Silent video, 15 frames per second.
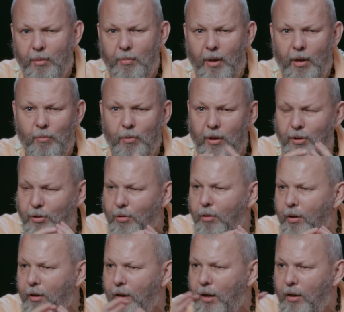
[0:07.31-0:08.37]
Man? What is
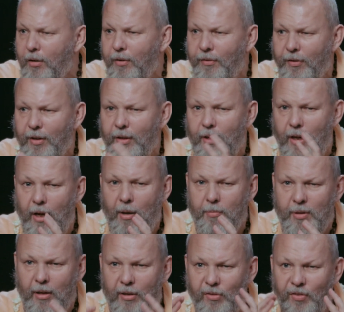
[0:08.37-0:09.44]
going on in different
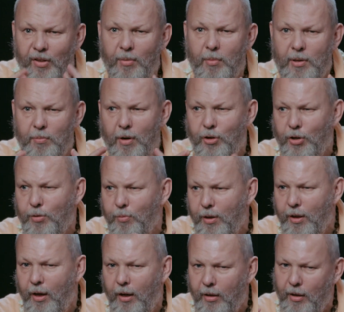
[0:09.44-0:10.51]
camps? Let's film as much as we
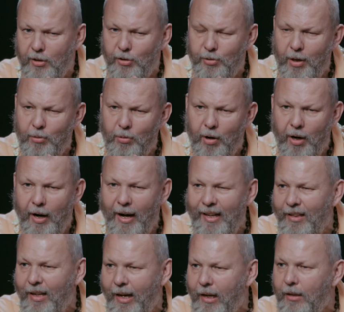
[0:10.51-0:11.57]
can. Let's try to
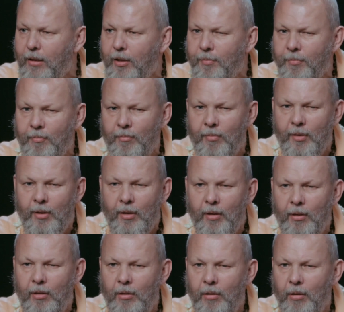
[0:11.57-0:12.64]
highlight
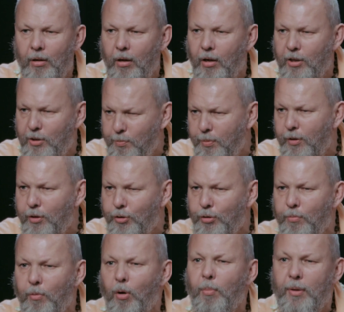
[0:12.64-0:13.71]
a
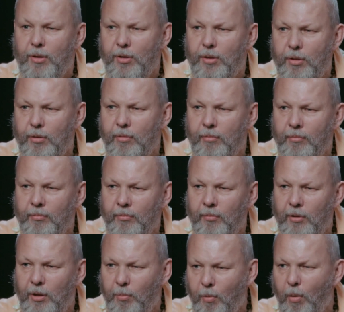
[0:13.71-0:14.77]
spiritual moments,
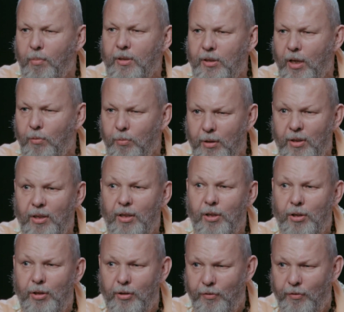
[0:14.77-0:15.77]
the moments that we're here